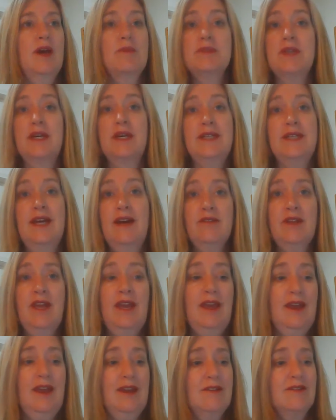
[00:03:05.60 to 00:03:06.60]
upside down
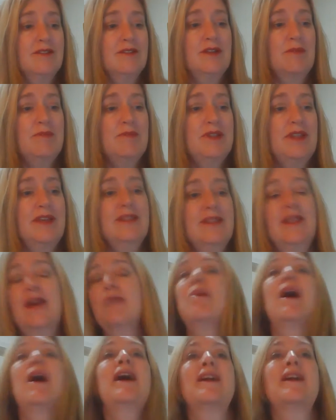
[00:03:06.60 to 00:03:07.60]
cake or something like
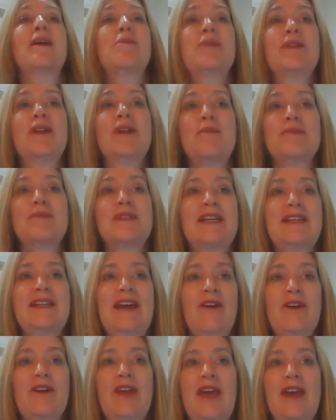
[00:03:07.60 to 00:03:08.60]
that, pineapple upside
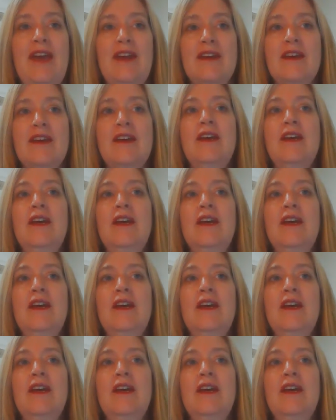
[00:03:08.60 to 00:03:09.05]
down cake.